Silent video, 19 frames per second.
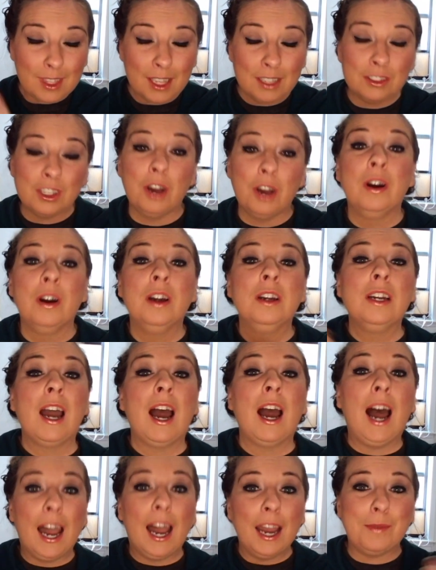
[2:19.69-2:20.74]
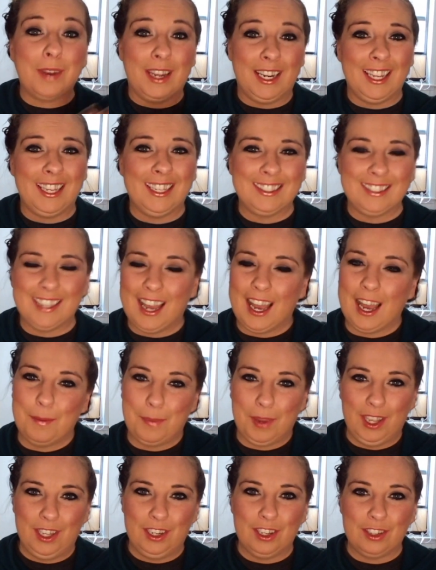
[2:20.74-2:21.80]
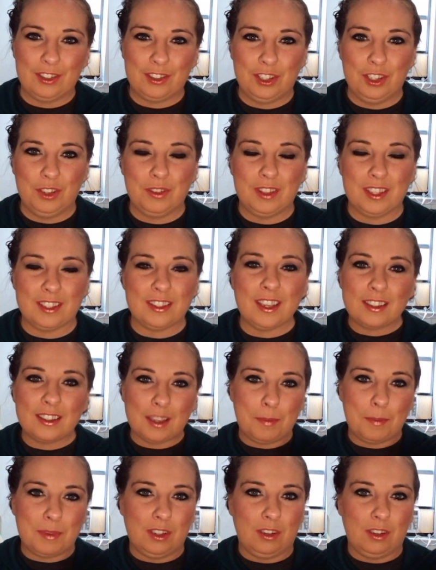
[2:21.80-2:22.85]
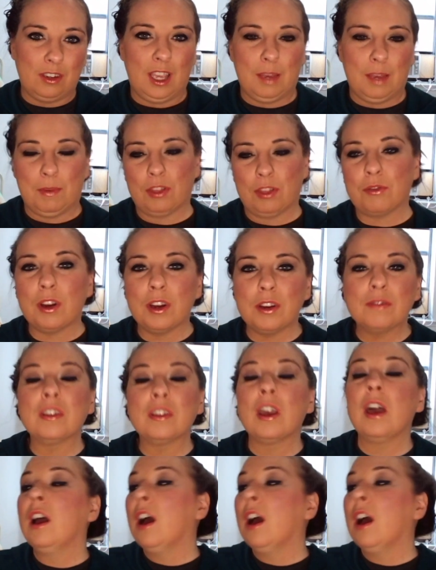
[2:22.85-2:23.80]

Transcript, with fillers: So, I'm ready to hop into this next episode of Game of Thrones.